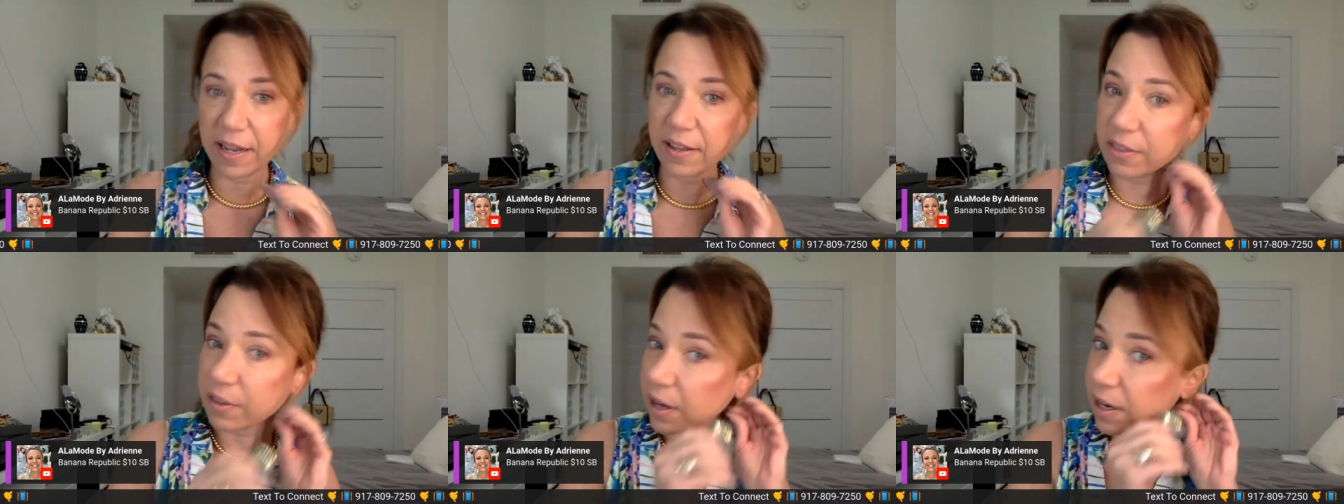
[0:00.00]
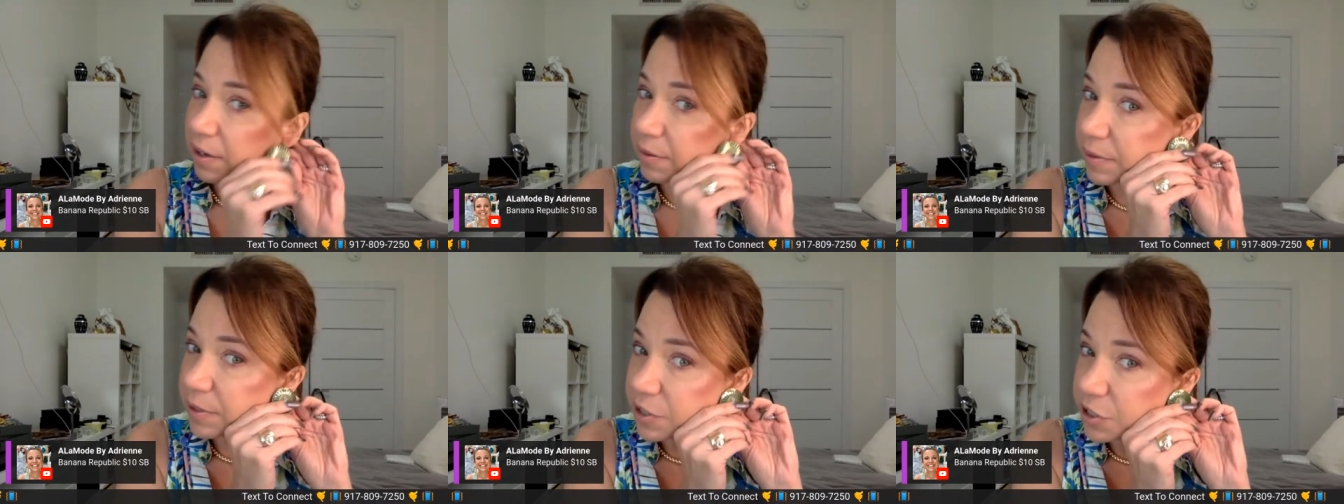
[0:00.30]
I
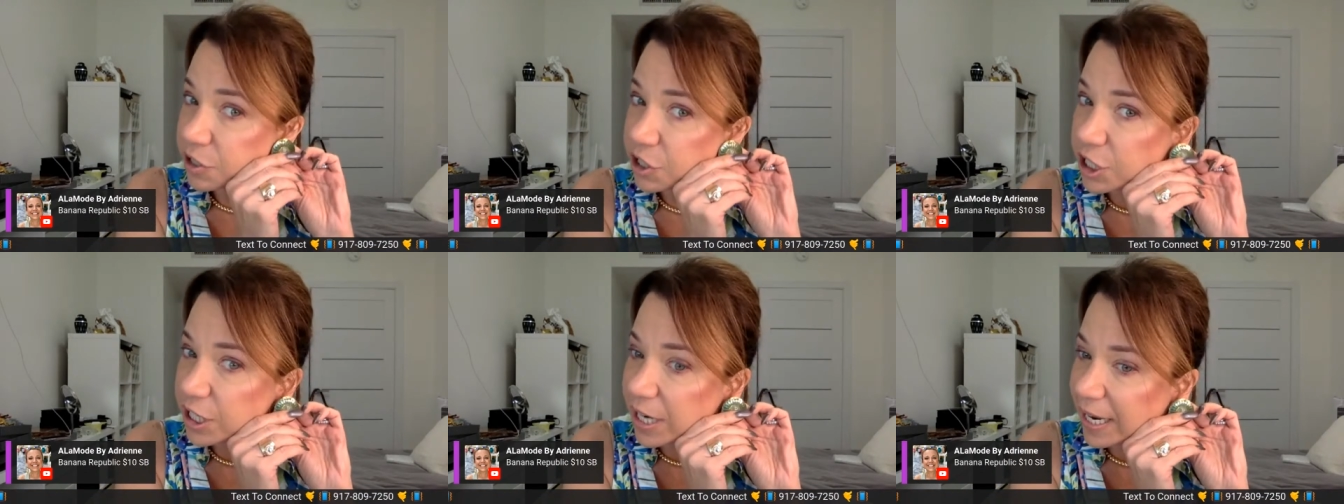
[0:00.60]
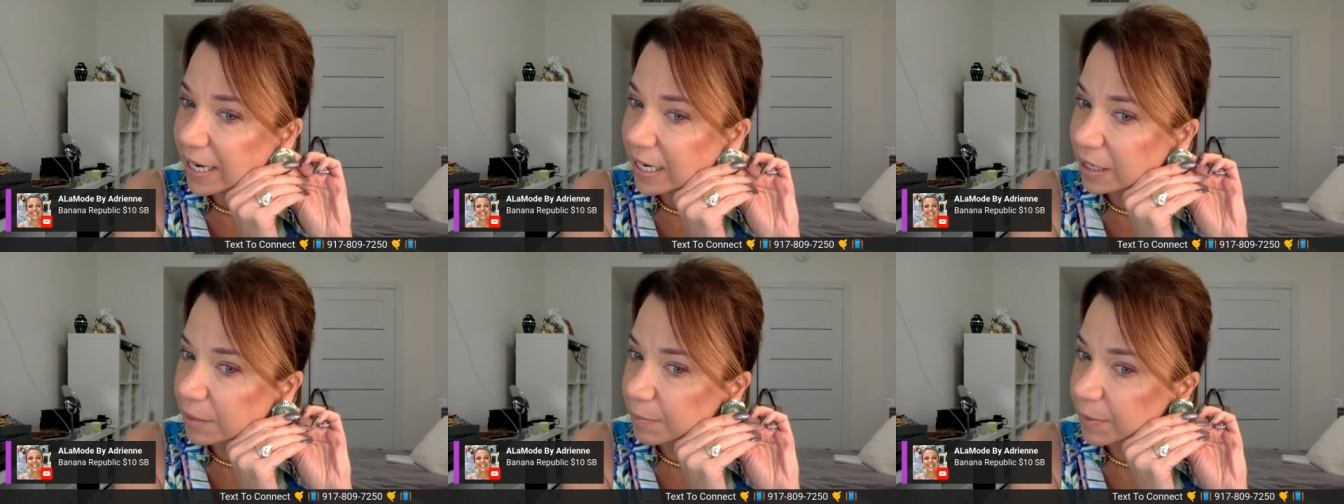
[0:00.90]
thought it was
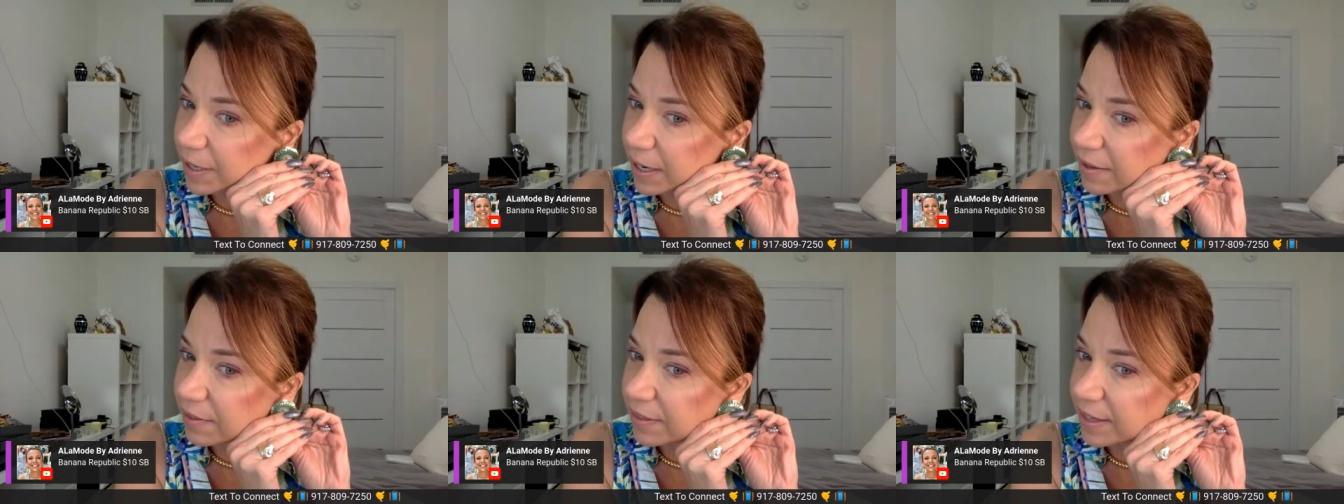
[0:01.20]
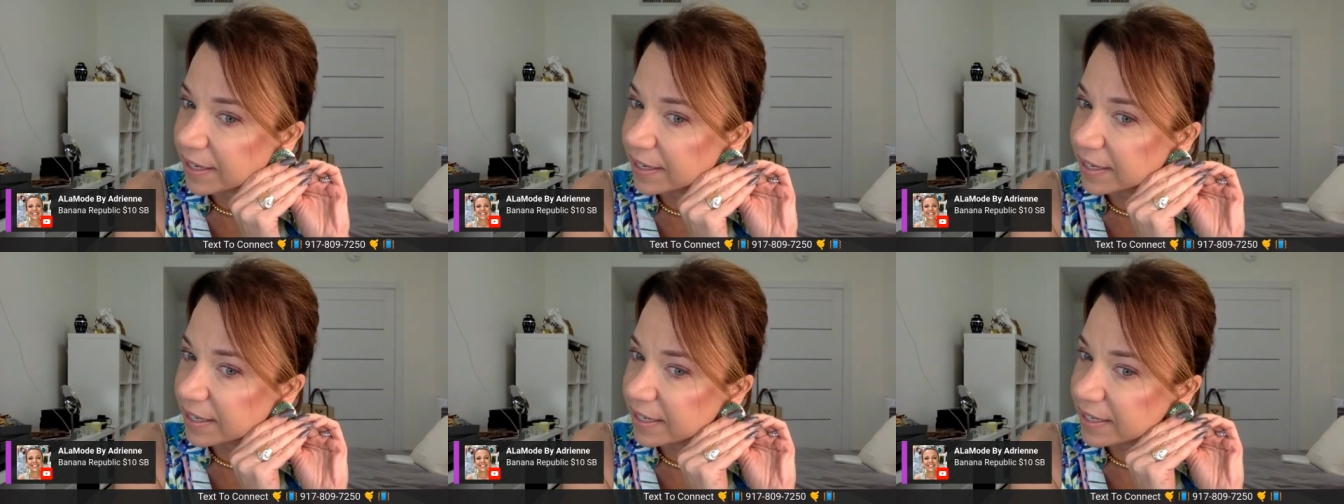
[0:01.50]
jade, but I
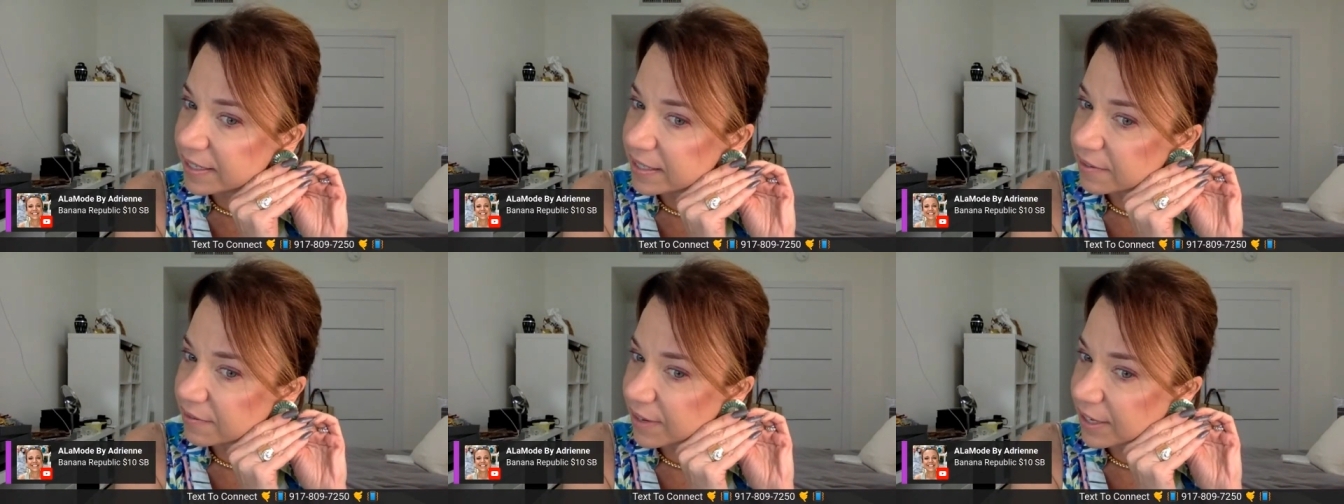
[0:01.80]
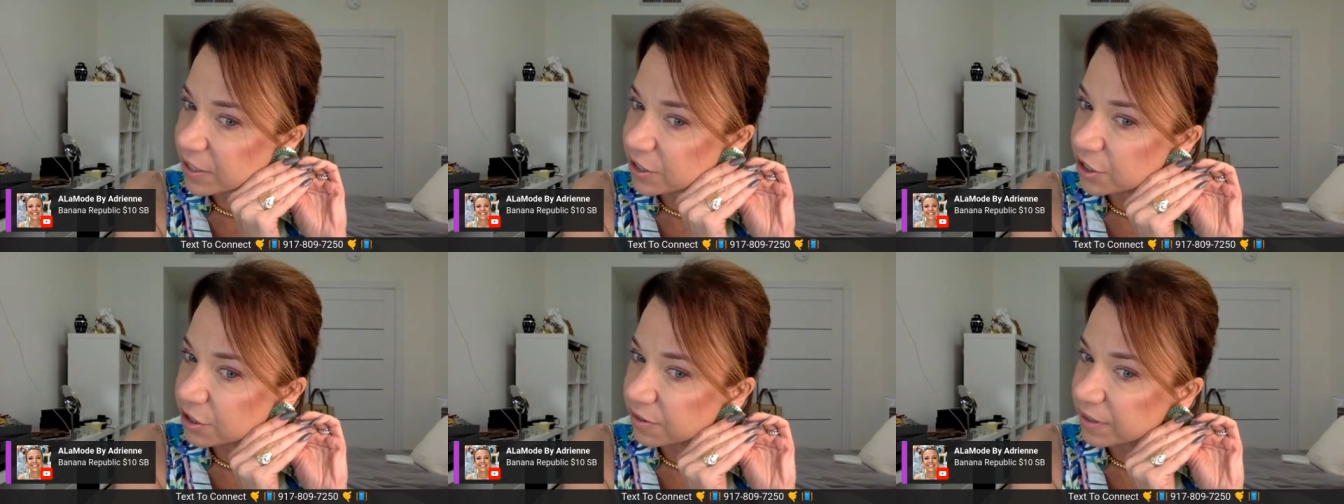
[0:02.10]
think it is
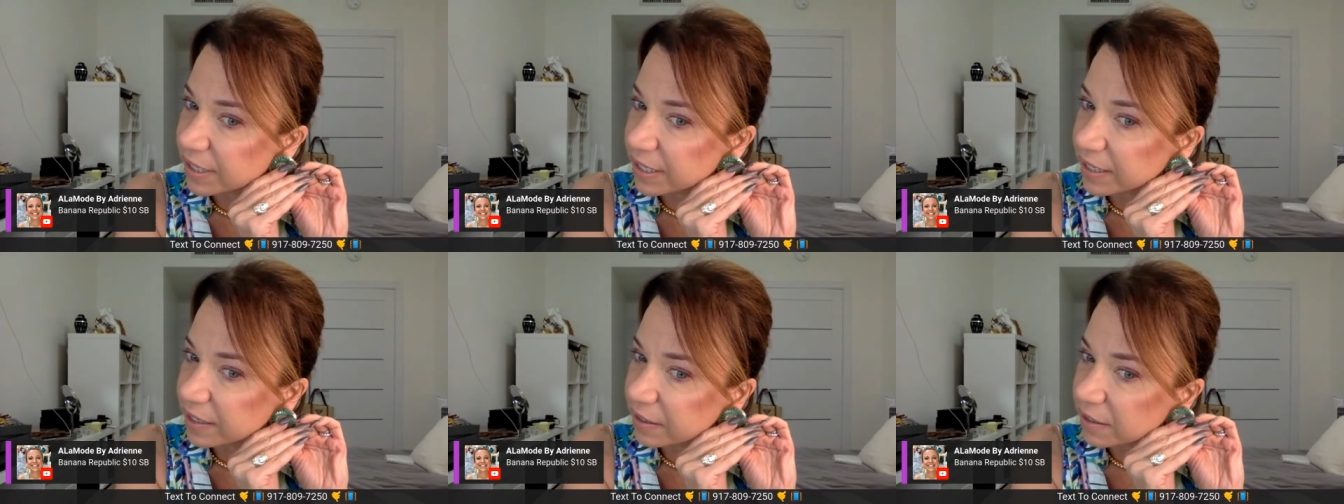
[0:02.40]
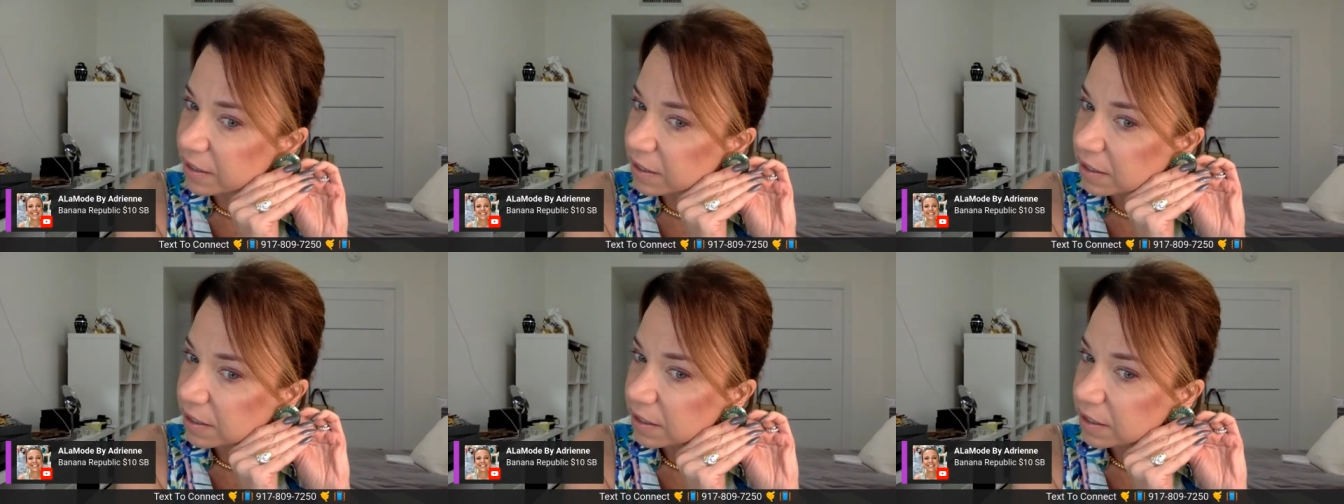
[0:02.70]
aventurine.